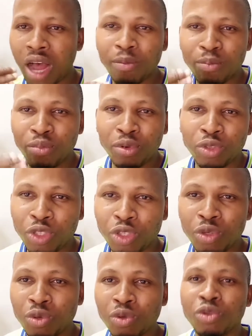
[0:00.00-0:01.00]
and put
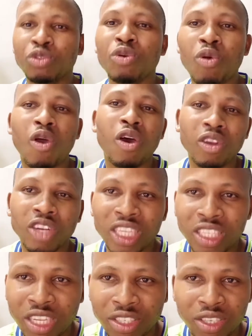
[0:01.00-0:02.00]
you to
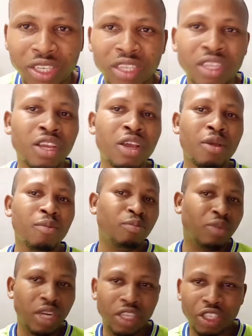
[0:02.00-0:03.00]
unnecessary
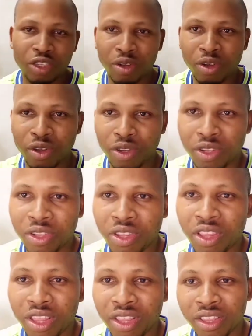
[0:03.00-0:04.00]
pressure.
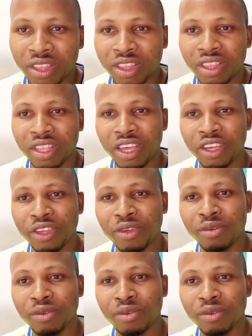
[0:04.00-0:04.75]
Thank